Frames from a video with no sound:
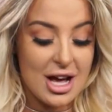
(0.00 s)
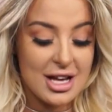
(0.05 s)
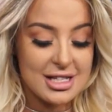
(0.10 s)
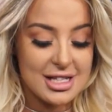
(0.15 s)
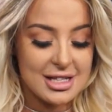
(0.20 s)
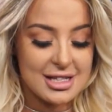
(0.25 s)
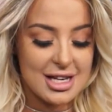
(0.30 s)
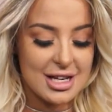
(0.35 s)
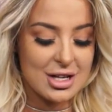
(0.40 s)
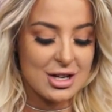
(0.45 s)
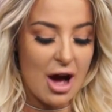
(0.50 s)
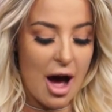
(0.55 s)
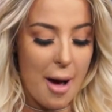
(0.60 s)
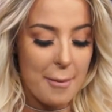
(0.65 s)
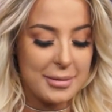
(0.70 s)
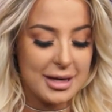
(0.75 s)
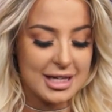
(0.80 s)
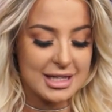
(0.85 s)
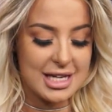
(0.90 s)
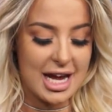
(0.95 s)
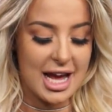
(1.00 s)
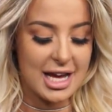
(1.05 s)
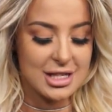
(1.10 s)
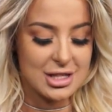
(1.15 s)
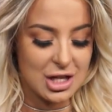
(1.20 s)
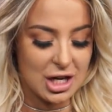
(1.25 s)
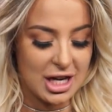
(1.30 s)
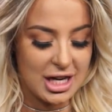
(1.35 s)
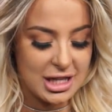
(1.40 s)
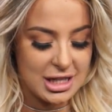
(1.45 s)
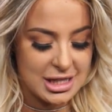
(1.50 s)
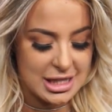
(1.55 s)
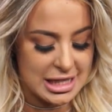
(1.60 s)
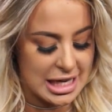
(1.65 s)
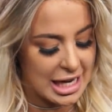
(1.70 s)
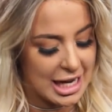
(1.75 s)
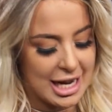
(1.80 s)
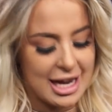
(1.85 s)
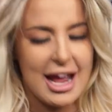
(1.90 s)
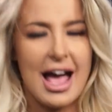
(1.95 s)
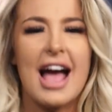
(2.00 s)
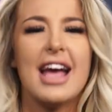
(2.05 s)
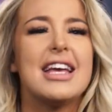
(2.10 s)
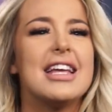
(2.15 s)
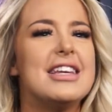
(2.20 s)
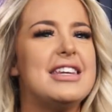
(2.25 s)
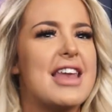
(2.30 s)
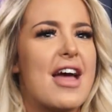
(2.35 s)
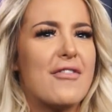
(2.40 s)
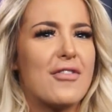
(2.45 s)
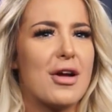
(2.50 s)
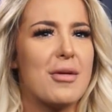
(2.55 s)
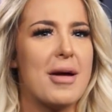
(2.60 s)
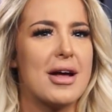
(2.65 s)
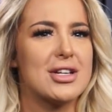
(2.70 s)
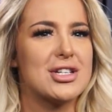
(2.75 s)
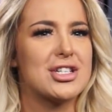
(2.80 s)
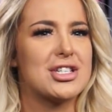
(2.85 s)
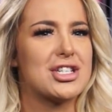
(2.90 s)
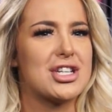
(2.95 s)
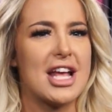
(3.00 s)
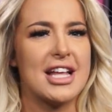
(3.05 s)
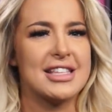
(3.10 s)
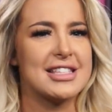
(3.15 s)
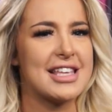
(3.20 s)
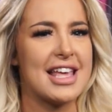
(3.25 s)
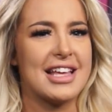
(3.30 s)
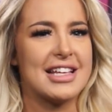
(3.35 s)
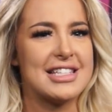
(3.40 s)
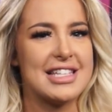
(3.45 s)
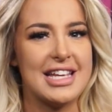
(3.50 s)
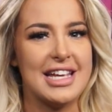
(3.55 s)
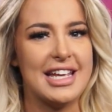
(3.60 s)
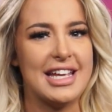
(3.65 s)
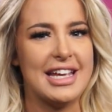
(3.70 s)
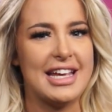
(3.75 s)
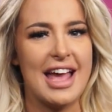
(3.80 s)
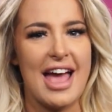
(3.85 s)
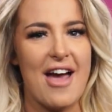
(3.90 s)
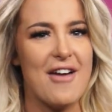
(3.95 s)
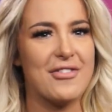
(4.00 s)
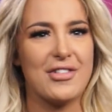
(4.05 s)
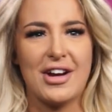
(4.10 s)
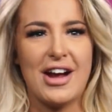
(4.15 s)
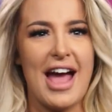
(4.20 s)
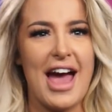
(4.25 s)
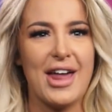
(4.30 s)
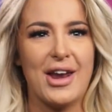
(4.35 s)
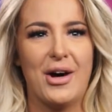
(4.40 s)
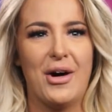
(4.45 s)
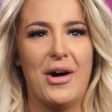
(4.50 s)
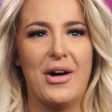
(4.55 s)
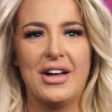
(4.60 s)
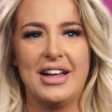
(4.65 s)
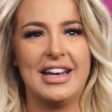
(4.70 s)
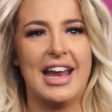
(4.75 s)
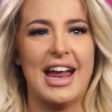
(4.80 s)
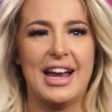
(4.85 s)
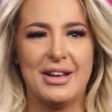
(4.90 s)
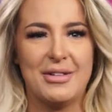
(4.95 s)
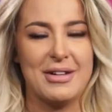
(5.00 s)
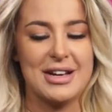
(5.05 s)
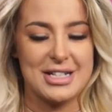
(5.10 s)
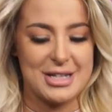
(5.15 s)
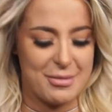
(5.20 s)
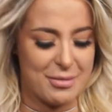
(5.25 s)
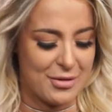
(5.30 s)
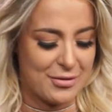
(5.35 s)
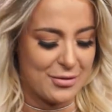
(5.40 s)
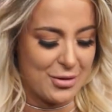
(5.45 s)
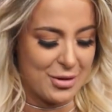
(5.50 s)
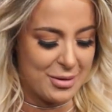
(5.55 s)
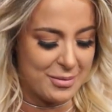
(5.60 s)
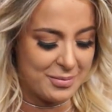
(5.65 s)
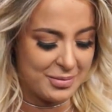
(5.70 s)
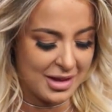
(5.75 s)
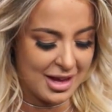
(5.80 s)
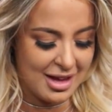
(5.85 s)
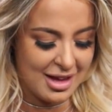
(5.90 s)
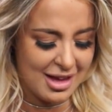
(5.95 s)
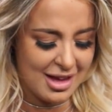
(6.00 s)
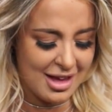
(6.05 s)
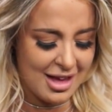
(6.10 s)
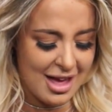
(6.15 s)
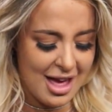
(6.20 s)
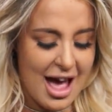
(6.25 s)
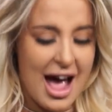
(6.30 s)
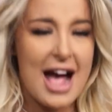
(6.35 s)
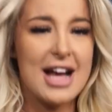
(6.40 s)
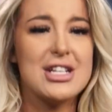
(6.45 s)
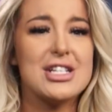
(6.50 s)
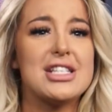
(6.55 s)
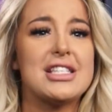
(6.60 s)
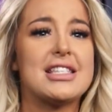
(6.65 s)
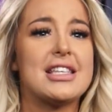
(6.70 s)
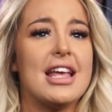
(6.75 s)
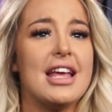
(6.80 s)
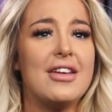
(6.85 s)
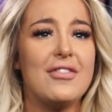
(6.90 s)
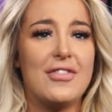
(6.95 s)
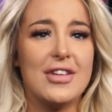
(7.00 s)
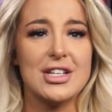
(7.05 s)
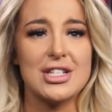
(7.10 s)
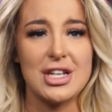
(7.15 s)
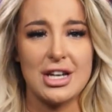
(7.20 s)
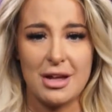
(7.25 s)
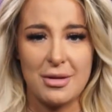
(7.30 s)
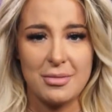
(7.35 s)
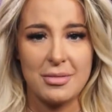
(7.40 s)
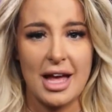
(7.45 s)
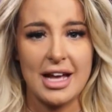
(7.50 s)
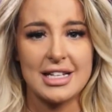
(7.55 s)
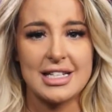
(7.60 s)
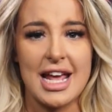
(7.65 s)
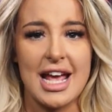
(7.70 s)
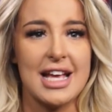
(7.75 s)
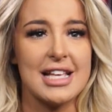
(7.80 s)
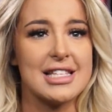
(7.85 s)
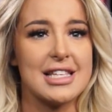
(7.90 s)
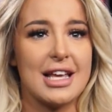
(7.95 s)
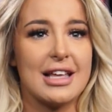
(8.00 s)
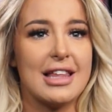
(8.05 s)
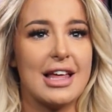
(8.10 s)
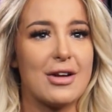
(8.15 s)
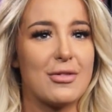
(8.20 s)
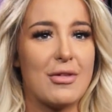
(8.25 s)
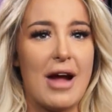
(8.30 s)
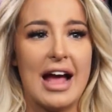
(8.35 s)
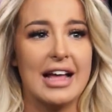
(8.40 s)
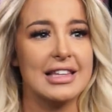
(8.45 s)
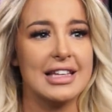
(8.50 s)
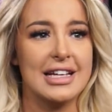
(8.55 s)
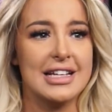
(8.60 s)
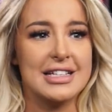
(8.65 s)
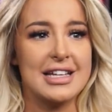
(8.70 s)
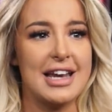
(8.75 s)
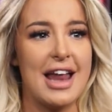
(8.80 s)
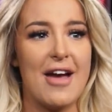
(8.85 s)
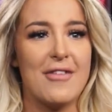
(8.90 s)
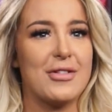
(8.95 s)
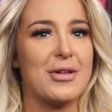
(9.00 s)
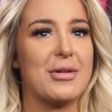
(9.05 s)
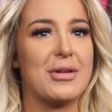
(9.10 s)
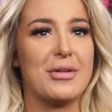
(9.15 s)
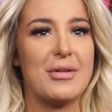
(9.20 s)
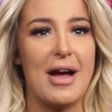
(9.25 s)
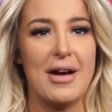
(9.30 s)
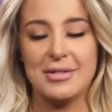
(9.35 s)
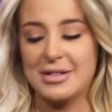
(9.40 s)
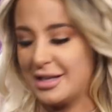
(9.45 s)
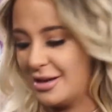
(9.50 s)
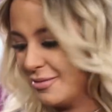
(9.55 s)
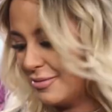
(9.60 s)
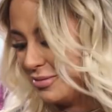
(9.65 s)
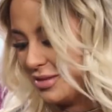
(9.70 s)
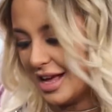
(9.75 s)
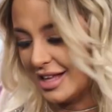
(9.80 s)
Dawson said, got me a taser, teehee. I can never imagine Shane saying teehee ever at all in any way, shape, or form. I just envision him like tasing like Ryland and everyone around him.